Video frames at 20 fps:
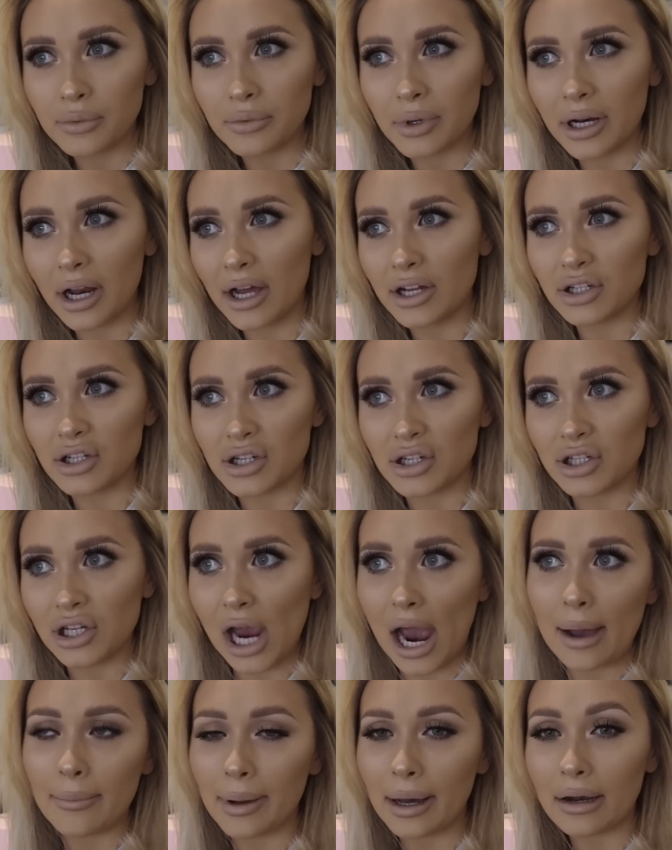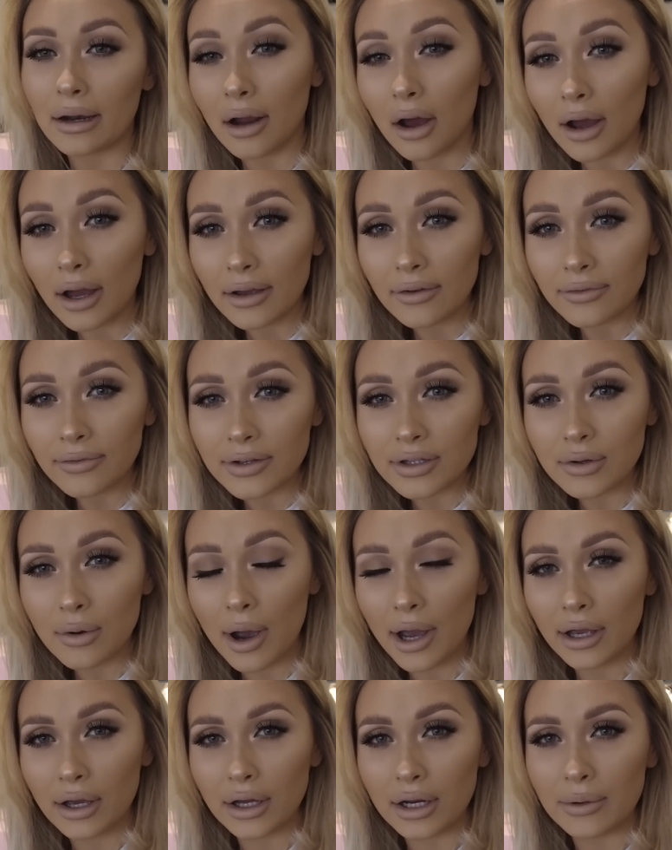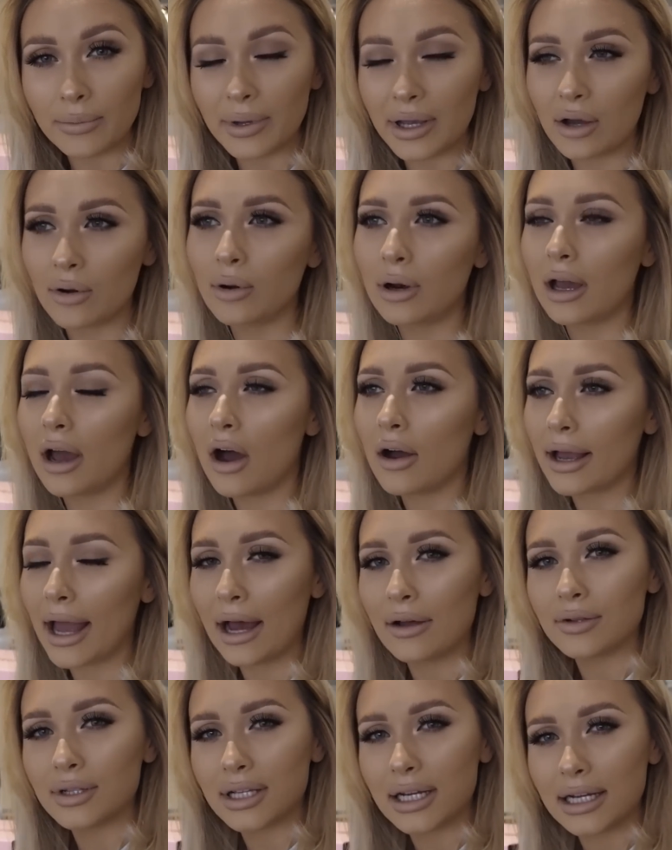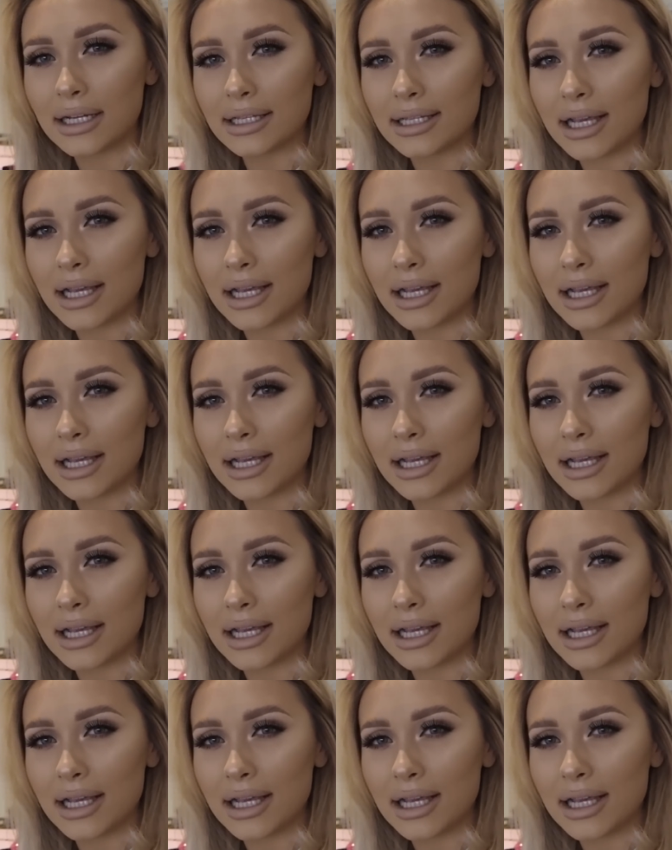and like just chat about life. It's quite good. We call it our counselling